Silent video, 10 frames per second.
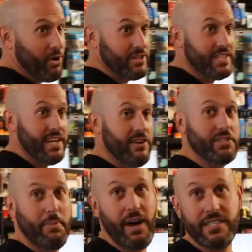parts in here
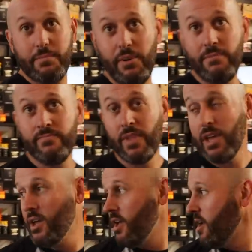as possible.
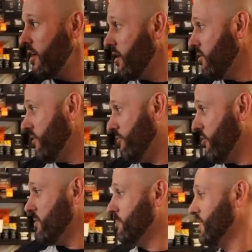We
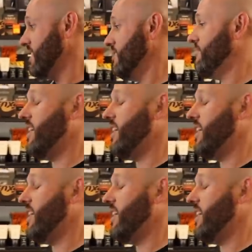firmly believe